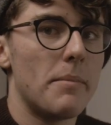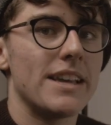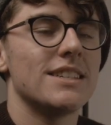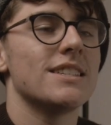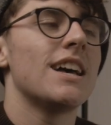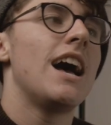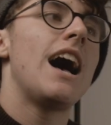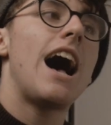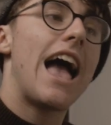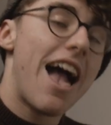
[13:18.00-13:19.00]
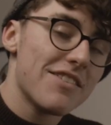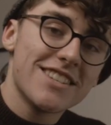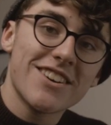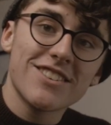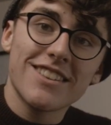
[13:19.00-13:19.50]
basis. I have a
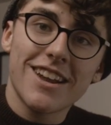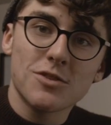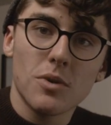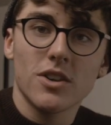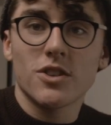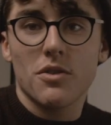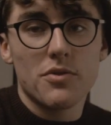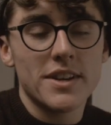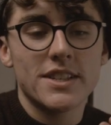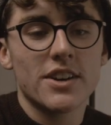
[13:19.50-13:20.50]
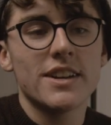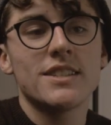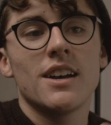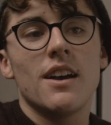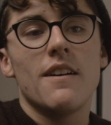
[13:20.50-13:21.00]
series on that as well. So three
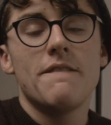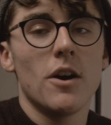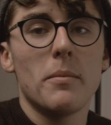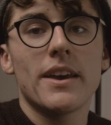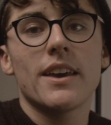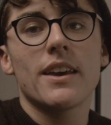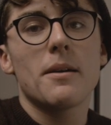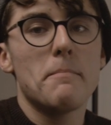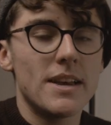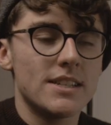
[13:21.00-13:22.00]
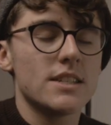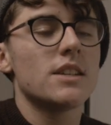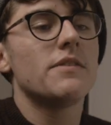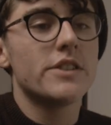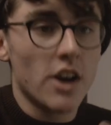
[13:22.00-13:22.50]
series: filmmaking,
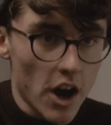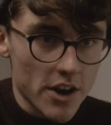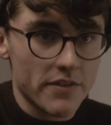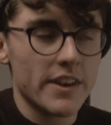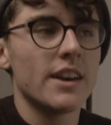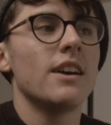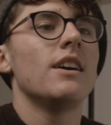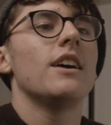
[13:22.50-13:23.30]
business, photography.